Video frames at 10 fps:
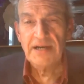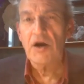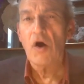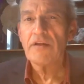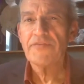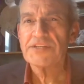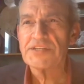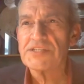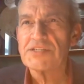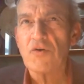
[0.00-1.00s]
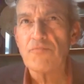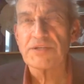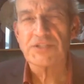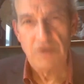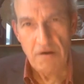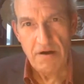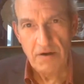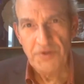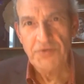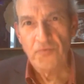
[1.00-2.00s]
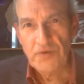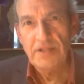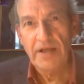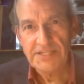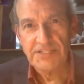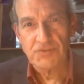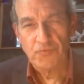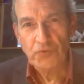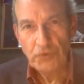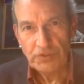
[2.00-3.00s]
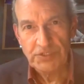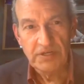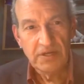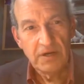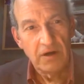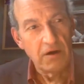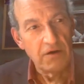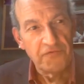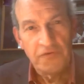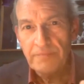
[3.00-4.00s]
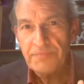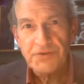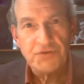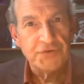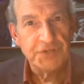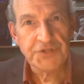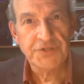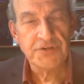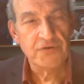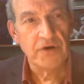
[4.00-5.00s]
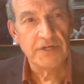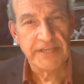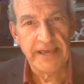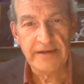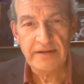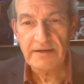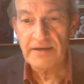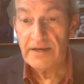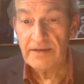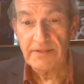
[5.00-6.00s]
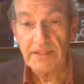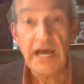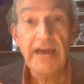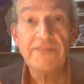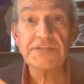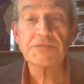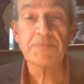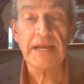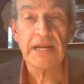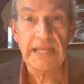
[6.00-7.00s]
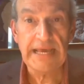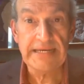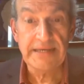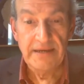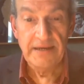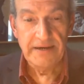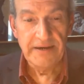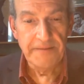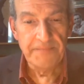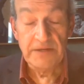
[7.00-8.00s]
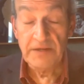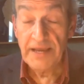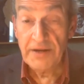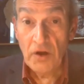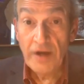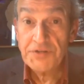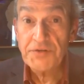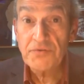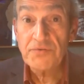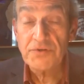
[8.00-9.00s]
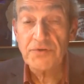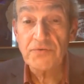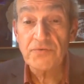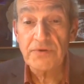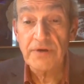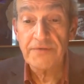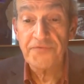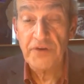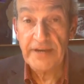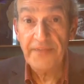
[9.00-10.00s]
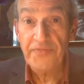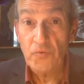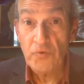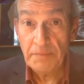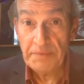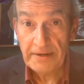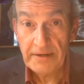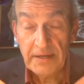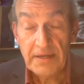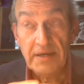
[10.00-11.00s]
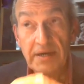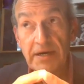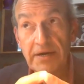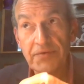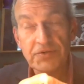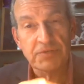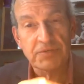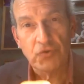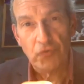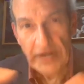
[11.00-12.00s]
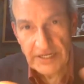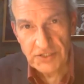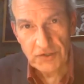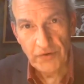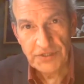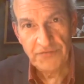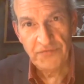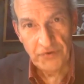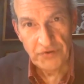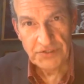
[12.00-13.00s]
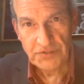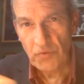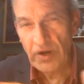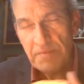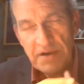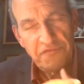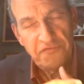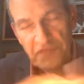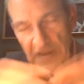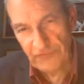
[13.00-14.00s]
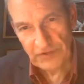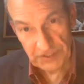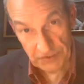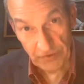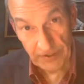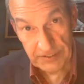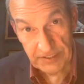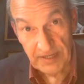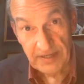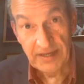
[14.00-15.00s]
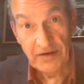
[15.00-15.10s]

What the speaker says: All of this is so bizarre when you realize its roots are from the traditions across Canada, the lives these men led, and not to forget the women. There's some great stories of nurses. One of my favorite stories in